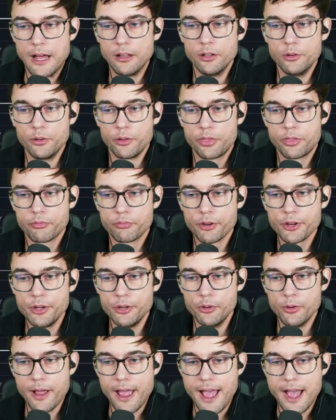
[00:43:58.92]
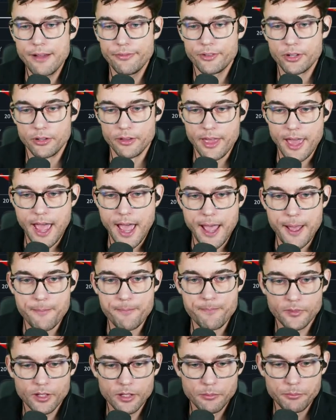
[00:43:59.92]
through after that,
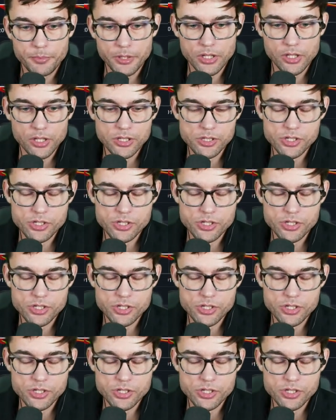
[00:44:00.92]
because